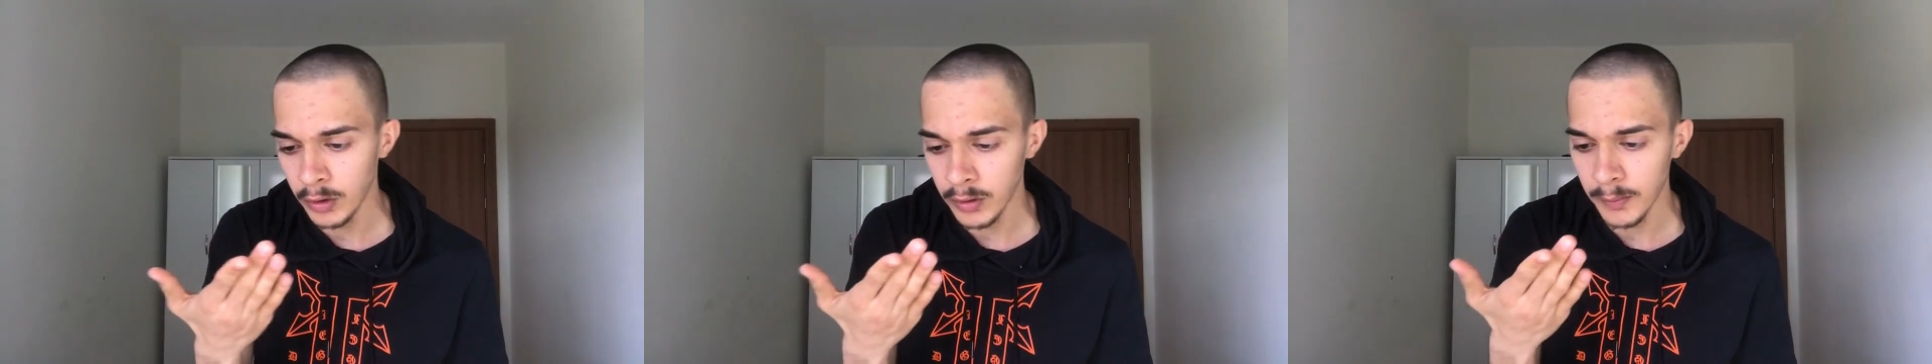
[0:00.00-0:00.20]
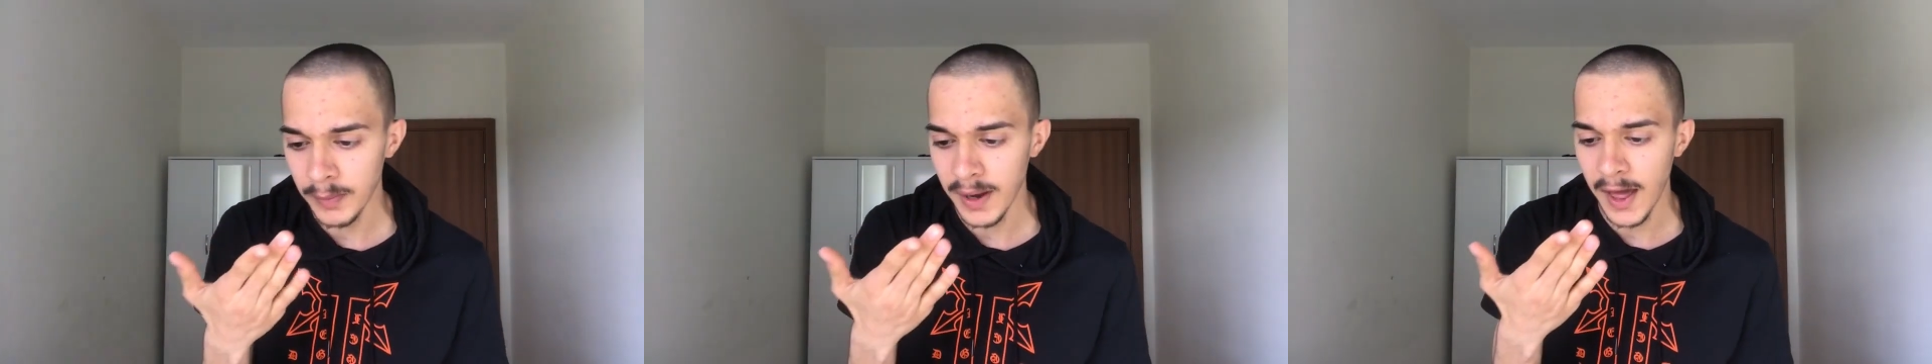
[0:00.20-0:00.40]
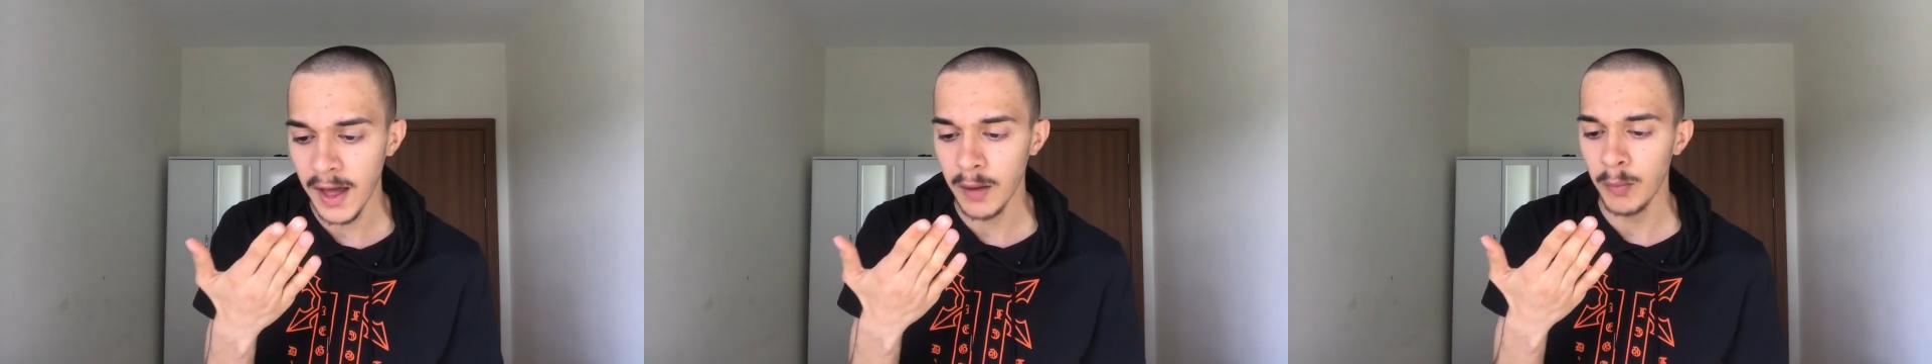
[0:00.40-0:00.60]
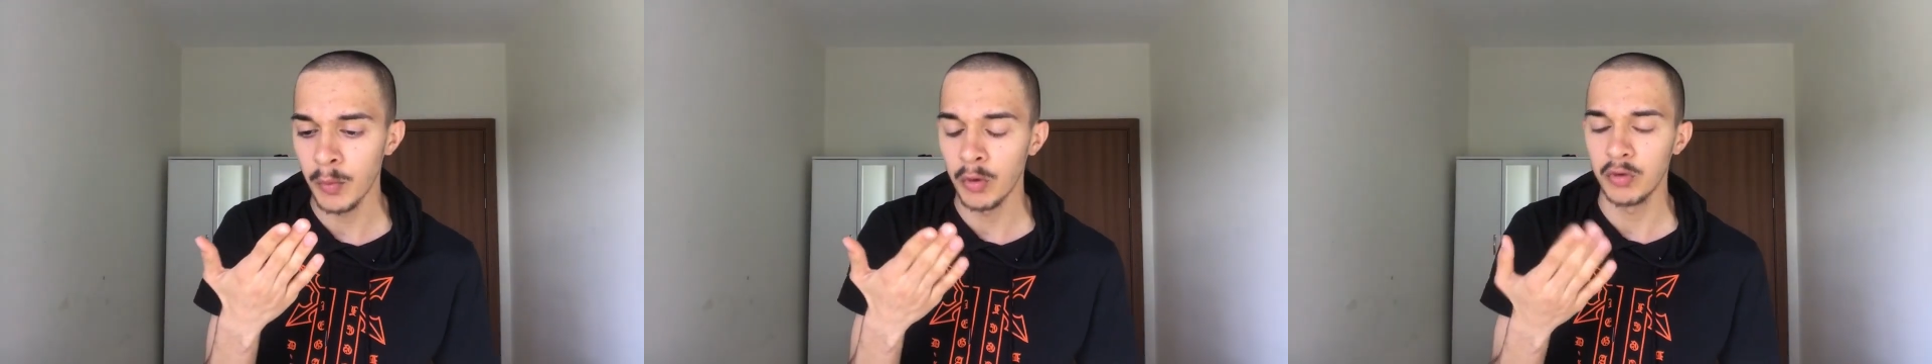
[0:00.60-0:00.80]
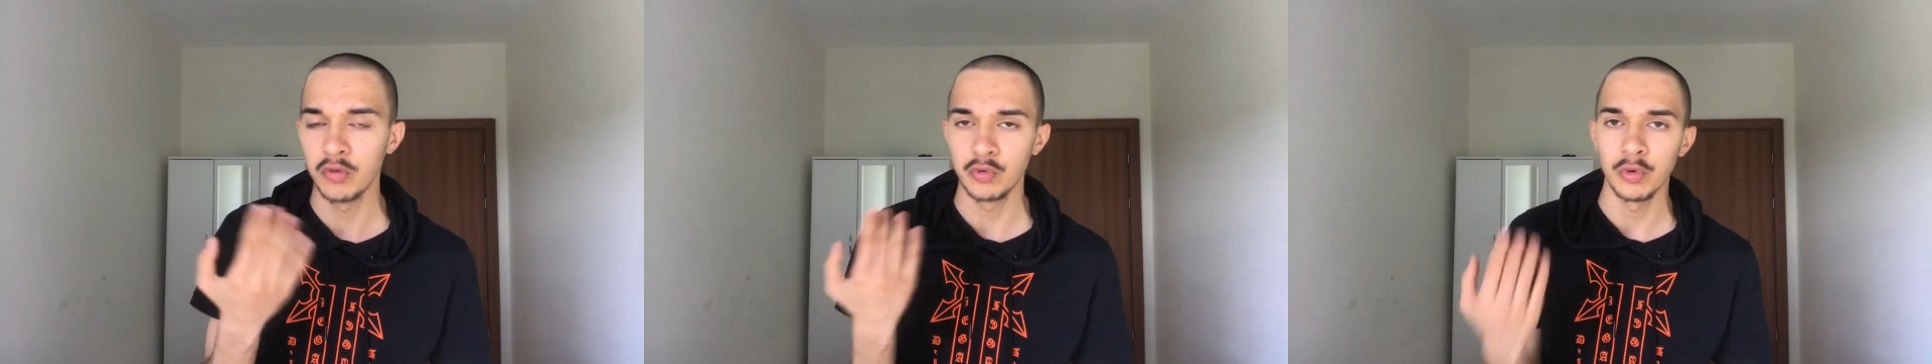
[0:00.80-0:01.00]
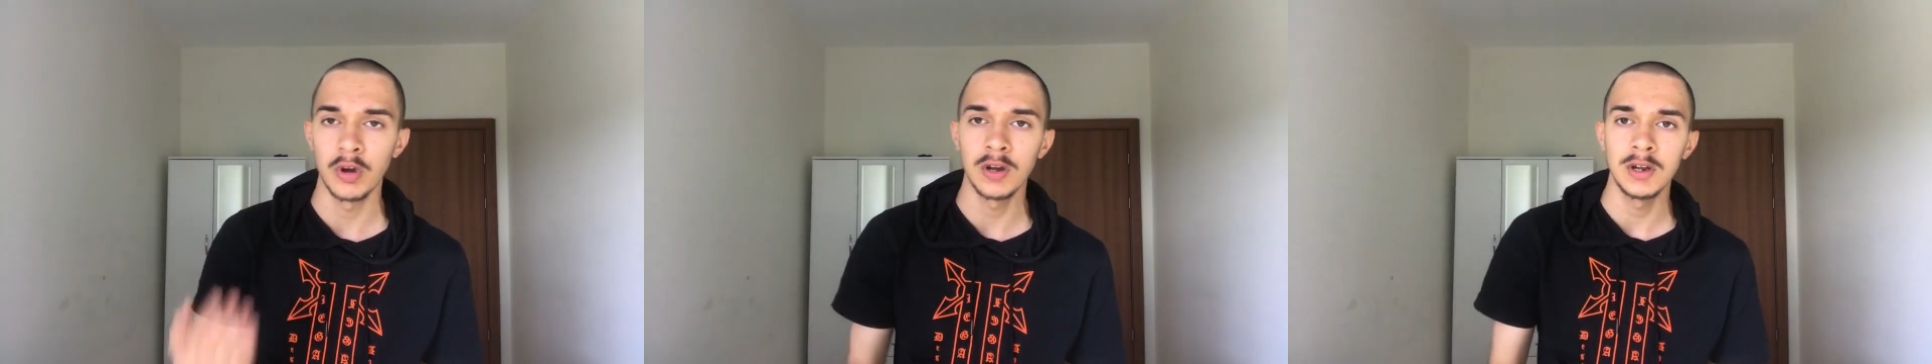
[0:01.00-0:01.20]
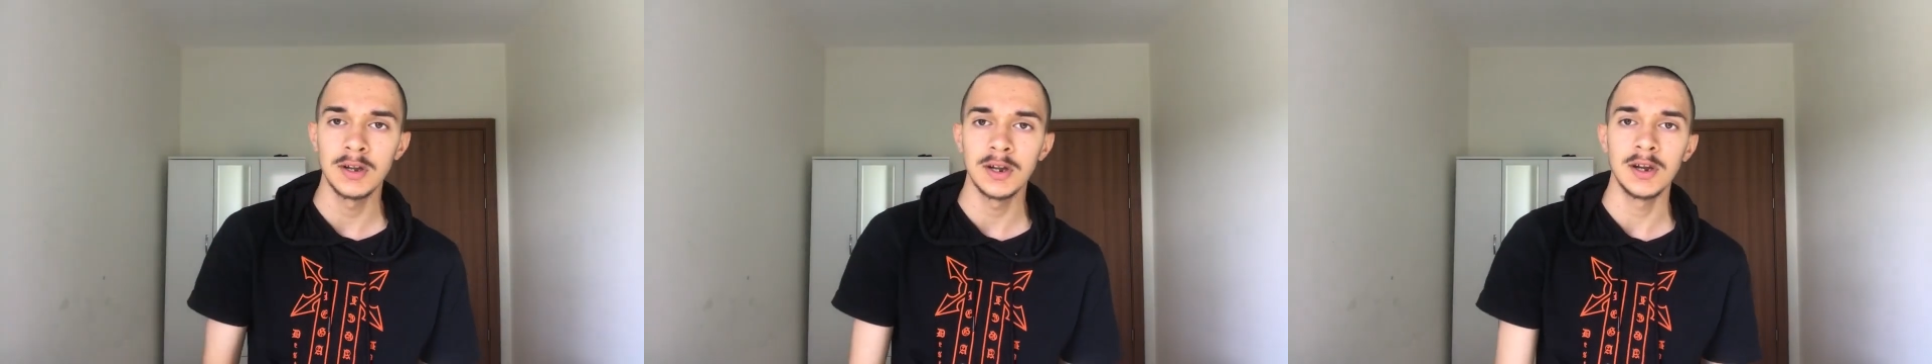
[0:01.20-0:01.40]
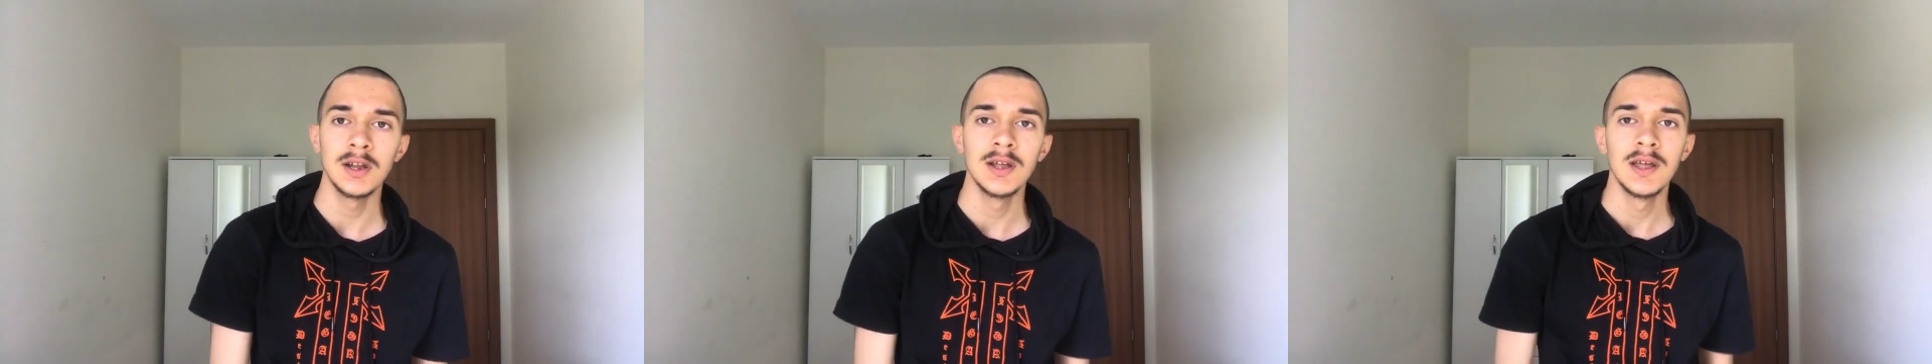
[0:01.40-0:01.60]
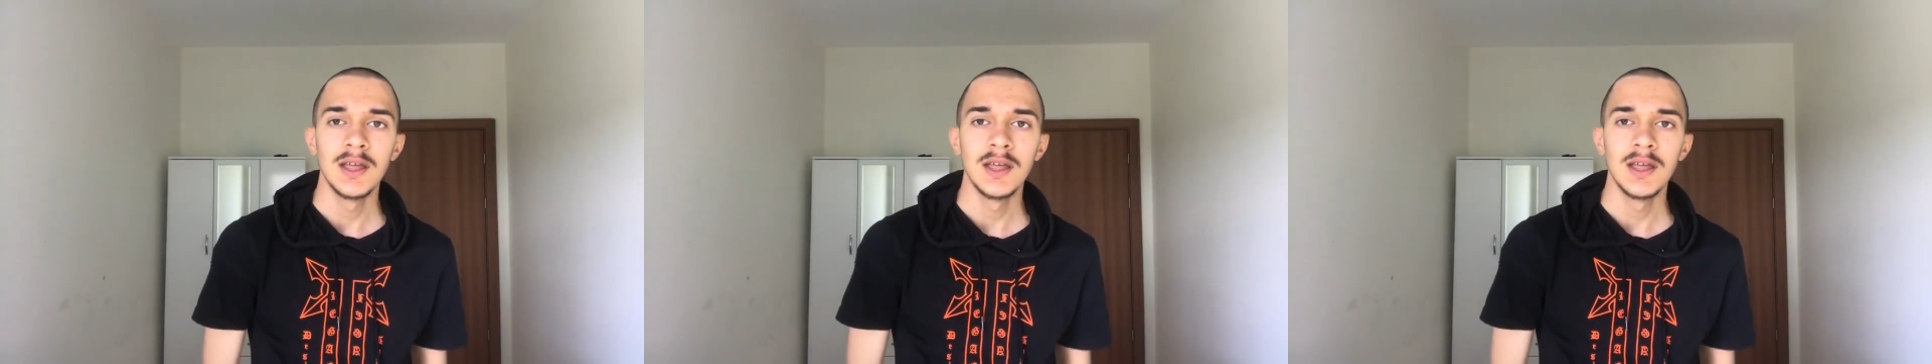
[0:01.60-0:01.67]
more black more stronger